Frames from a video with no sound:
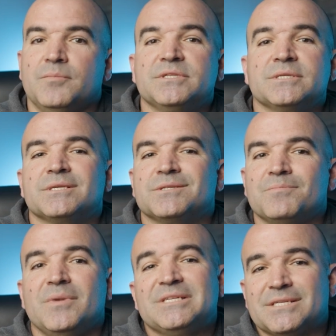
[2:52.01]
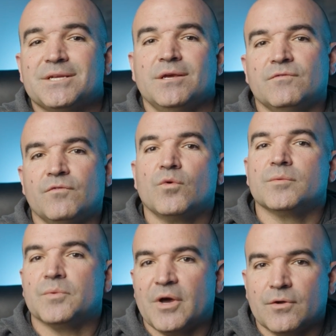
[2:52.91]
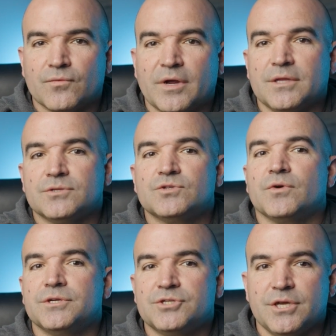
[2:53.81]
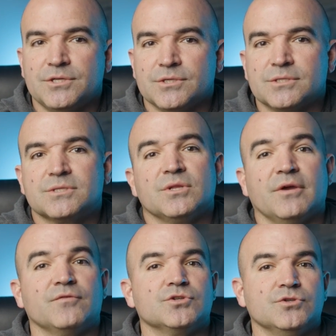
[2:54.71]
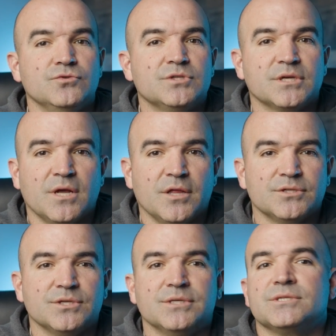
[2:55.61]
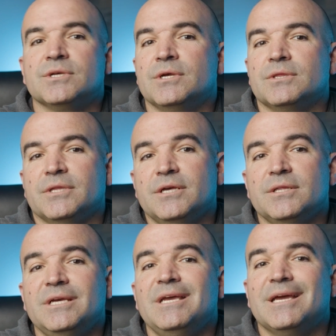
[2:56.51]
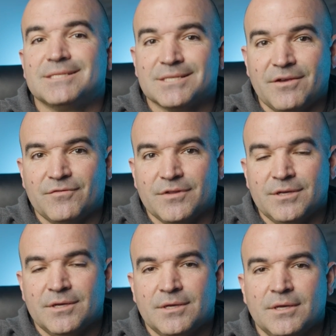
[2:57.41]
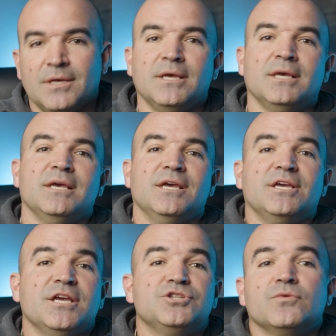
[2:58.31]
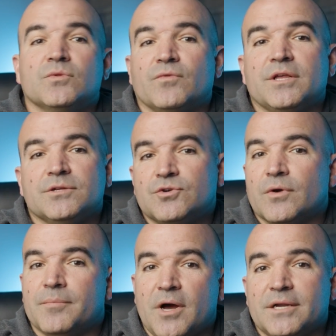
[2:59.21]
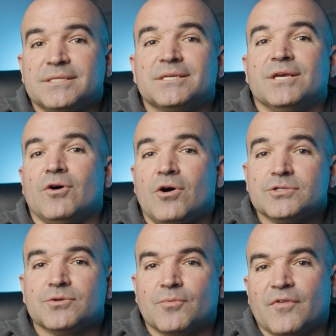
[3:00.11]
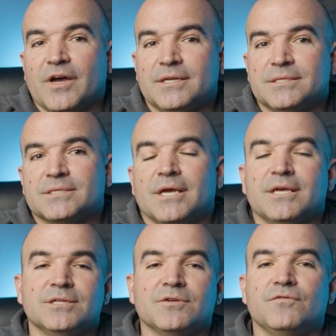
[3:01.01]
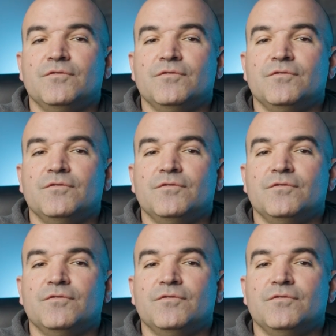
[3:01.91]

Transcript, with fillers: Businesses must stay informed about regulatory changes to leverage new technologies legally and safely. Engaging with regulatory bodies can also provide insight into